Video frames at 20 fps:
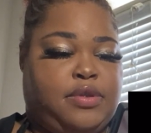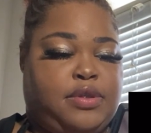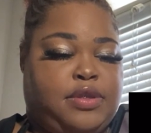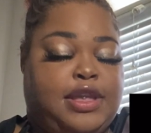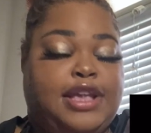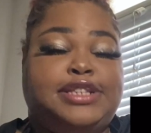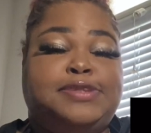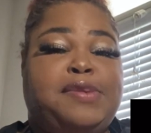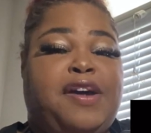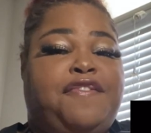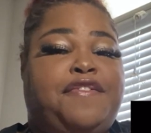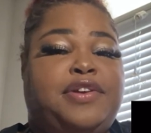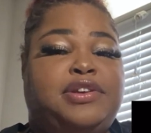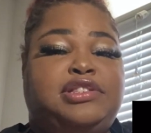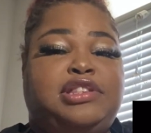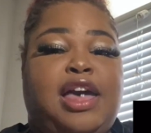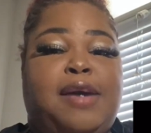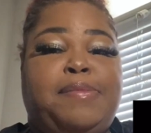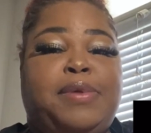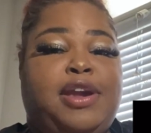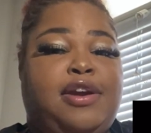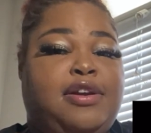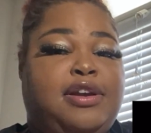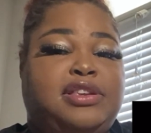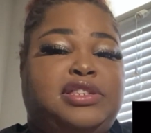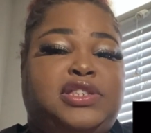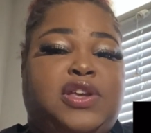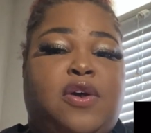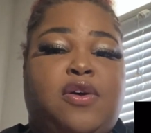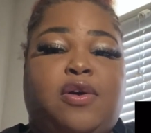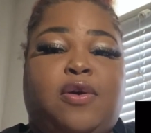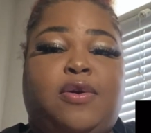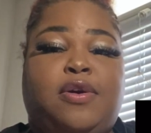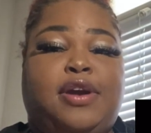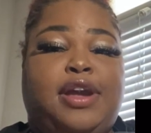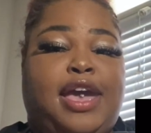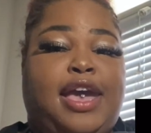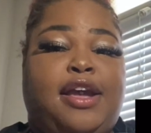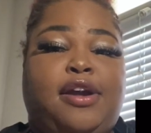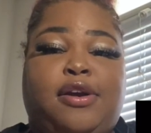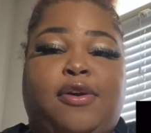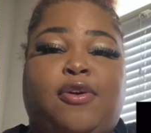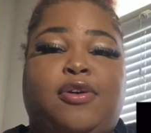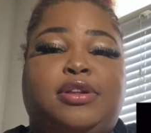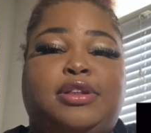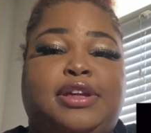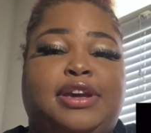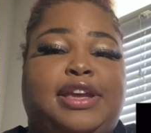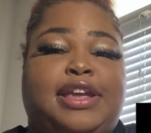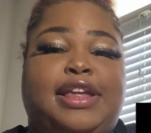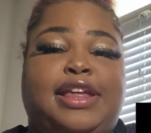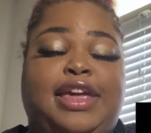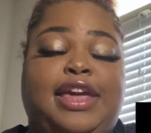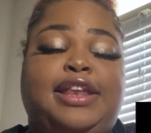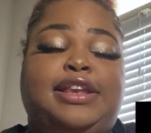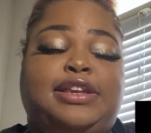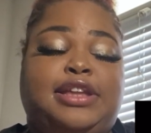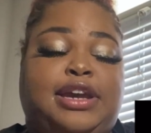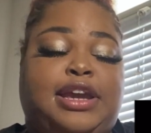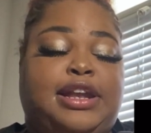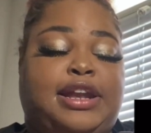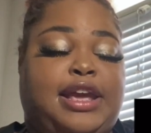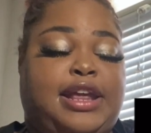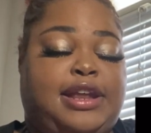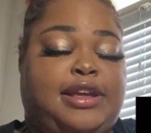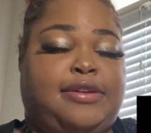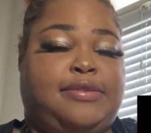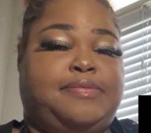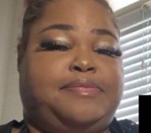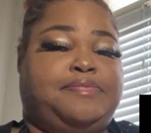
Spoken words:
This is my first time hearing this song or looking at it.